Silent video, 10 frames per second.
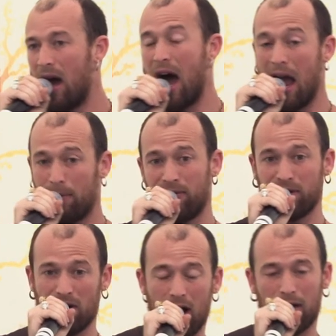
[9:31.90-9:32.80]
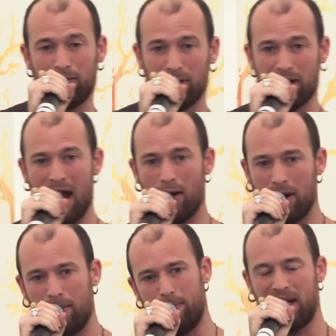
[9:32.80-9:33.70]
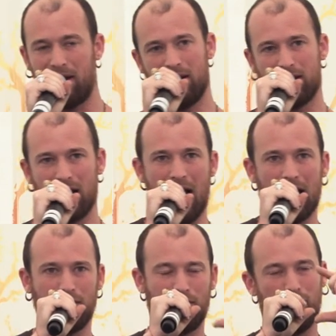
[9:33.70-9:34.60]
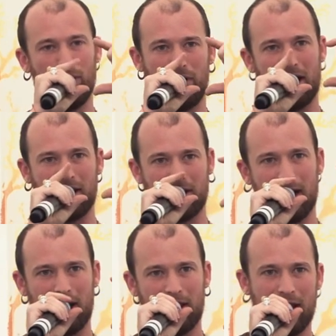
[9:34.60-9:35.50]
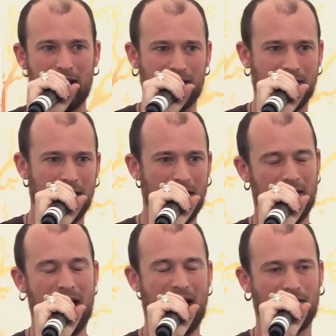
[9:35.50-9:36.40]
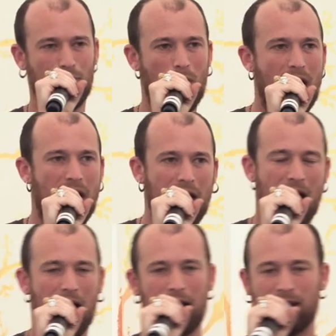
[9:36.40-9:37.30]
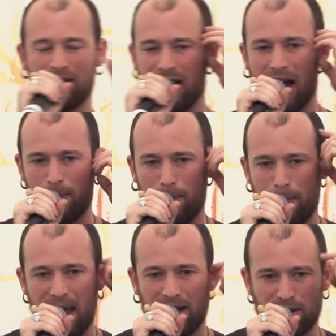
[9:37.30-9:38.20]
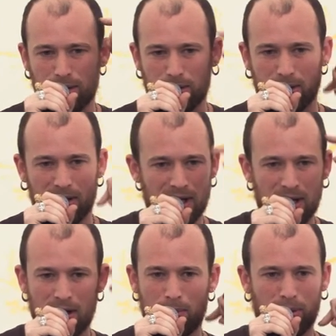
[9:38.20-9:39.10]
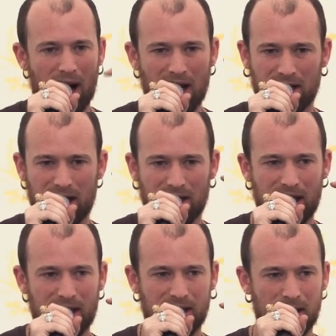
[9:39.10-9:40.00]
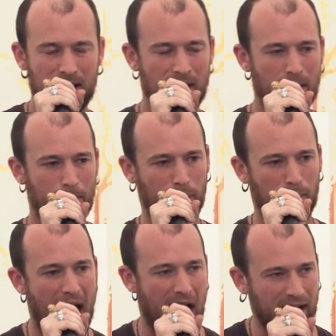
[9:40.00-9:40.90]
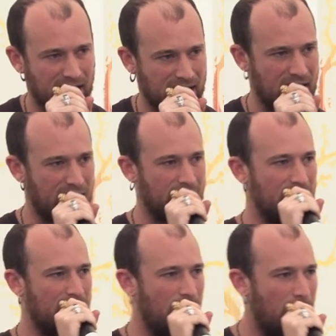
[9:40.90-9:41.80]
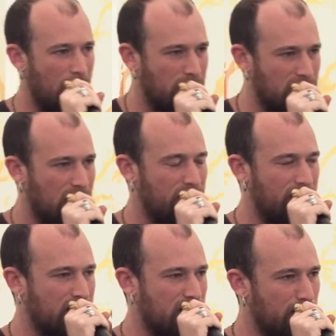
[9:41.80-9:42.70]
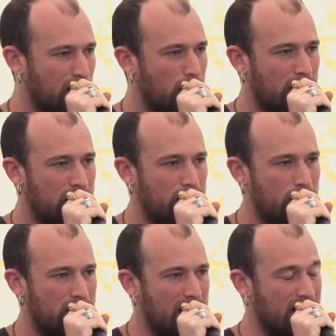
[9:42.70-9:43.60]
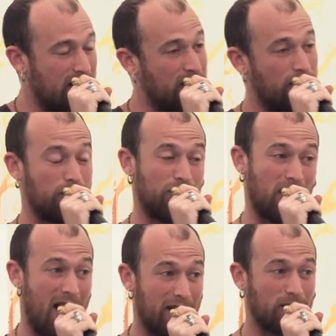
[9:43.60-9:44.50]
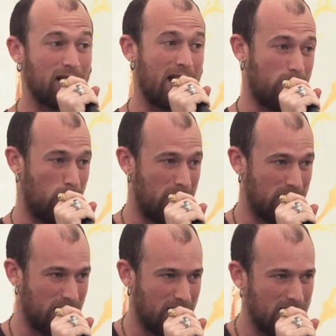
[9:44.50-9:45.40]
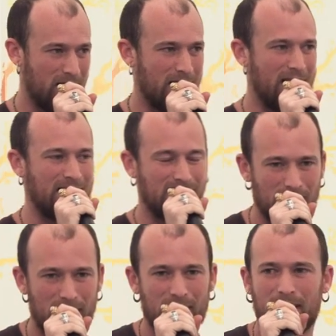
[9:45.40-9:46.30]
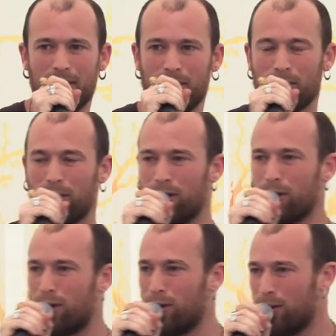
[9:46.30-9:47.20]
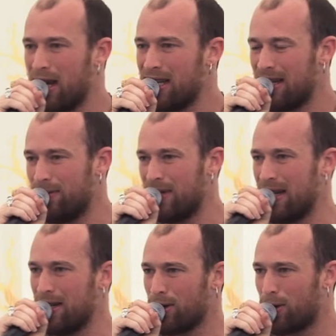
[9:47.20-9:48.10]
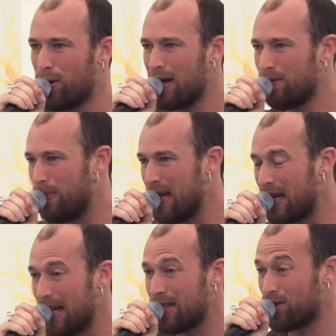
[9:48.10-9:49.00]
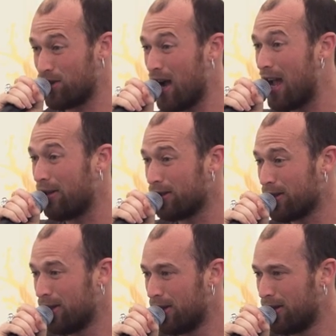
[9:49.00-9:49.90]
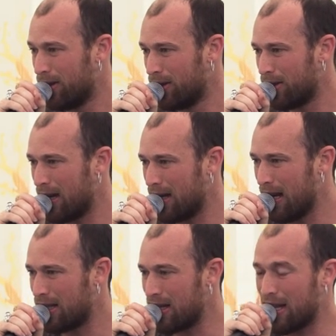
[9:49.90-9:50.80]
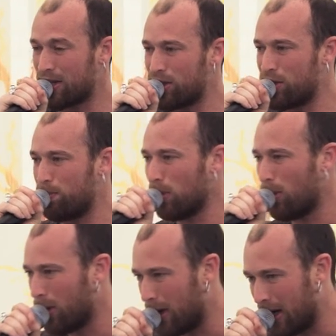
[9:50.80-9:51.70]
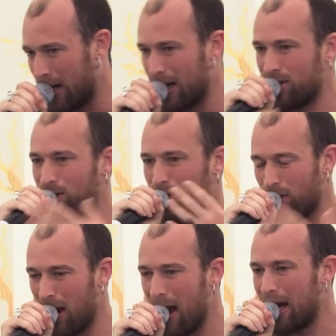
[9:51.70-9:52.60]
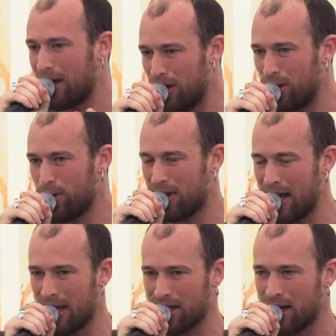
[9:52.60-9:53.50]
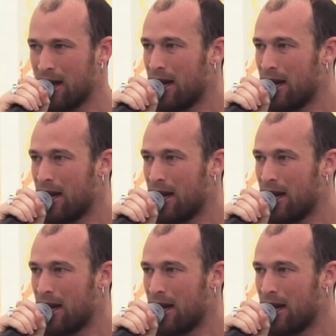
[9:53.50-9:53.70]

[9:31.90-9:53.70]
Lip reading: I'm a photographer now, and because I shoot things like this, that's why it's not a mental process. It is practicing the art of exploring new things. It's your childlike wonder. It's your creativity and your creative being is a child, right? It's exploring. It's trying new things.